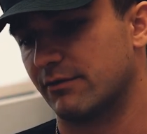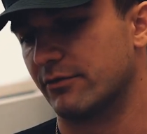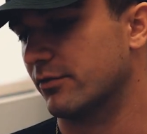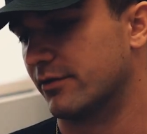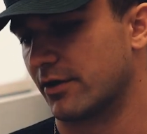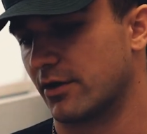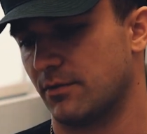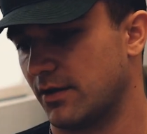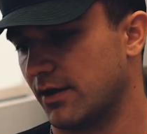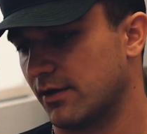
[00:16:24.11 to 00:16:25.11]
foods are going
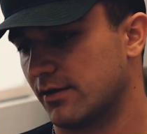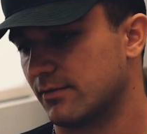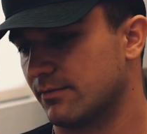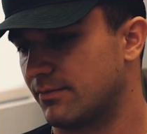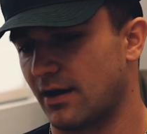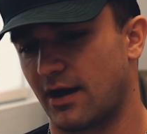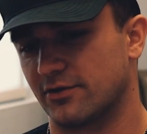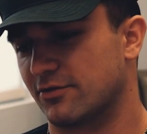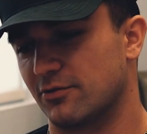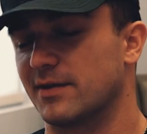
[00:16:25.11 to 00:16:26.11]
to be, I
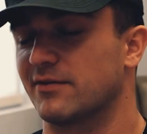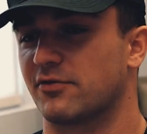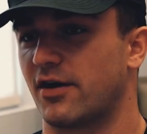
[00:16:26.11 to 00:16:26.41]
just do beef and